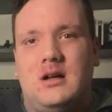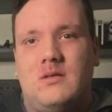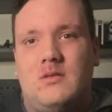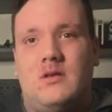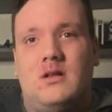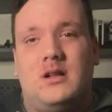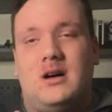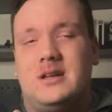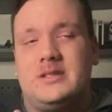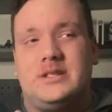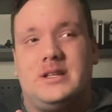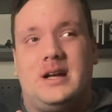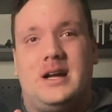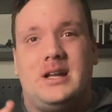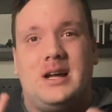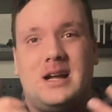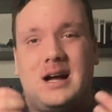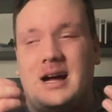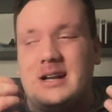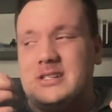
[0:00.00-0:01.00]

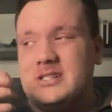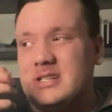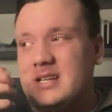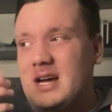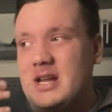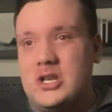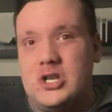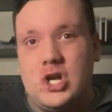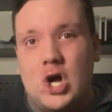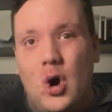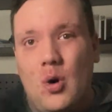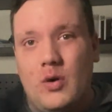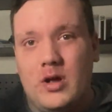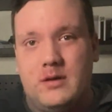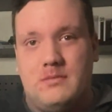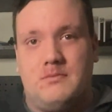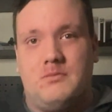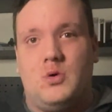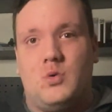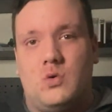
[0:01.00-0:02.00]
know
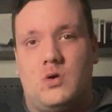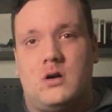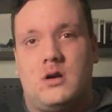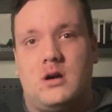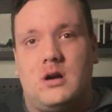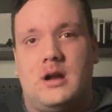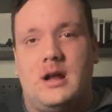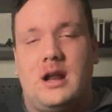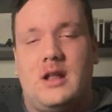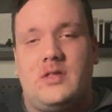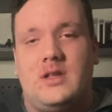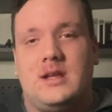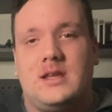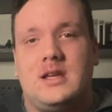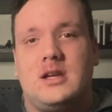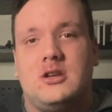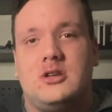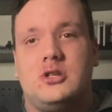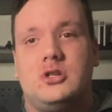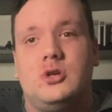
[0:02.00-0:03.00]
him more, and I think he
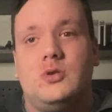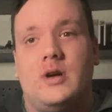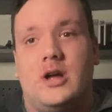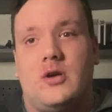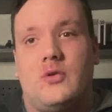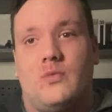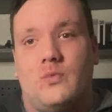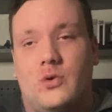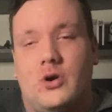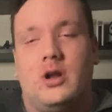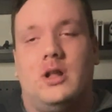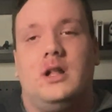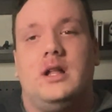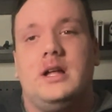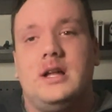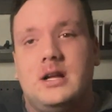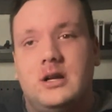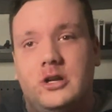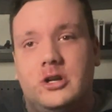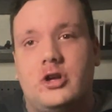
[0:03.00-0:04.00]
could do a
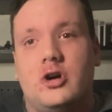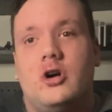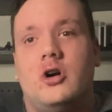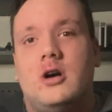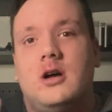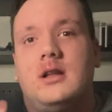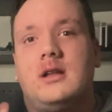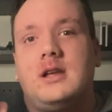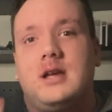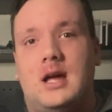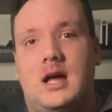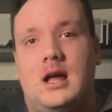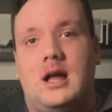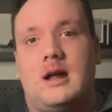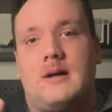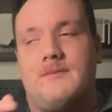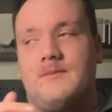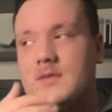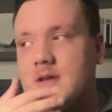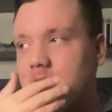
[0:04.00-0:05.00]
really good
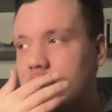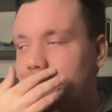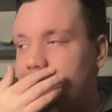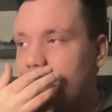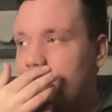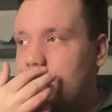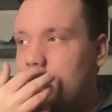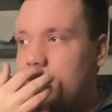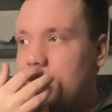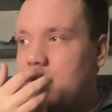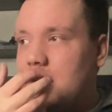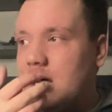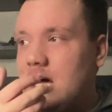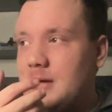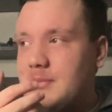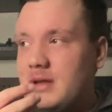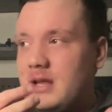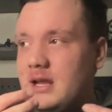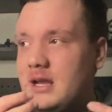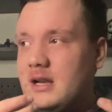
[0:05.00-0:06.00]
Kang. I
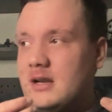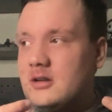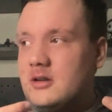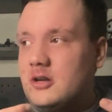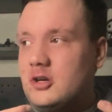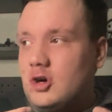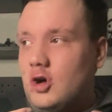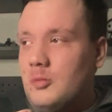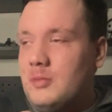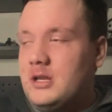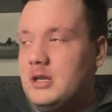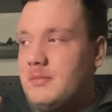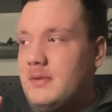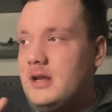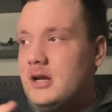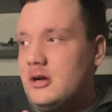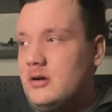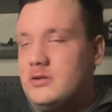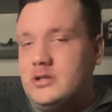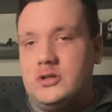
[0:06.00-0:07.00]
mean, could Coleman
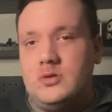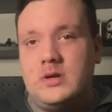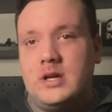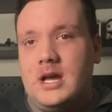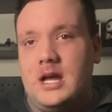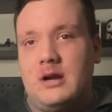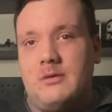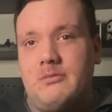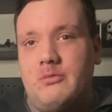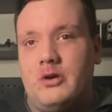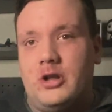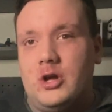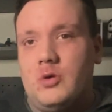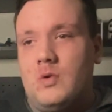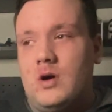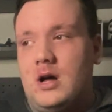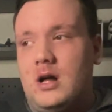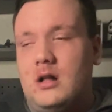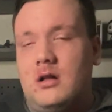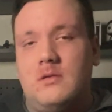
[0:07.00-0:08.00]
Domingo do Kang really
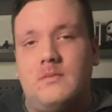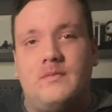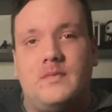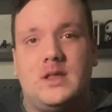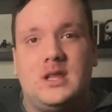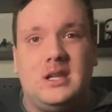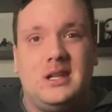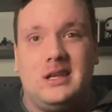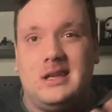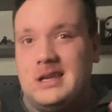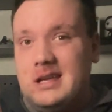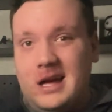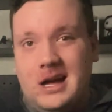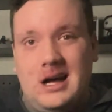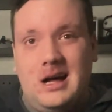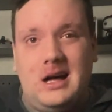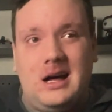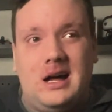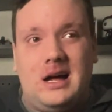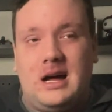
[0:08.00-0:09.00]
well?
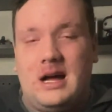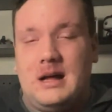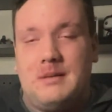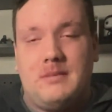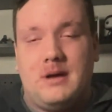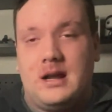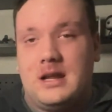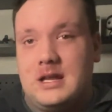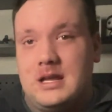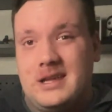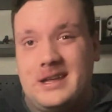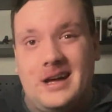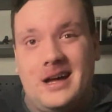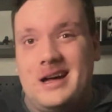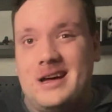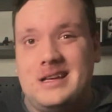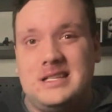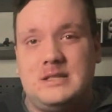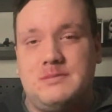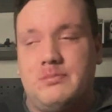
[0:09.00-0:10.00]
Yeah, I
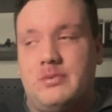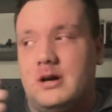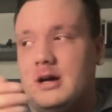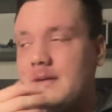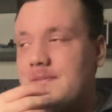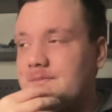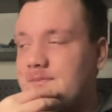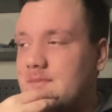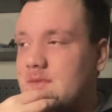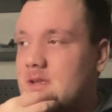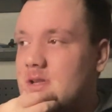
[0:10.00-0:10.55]
guess, but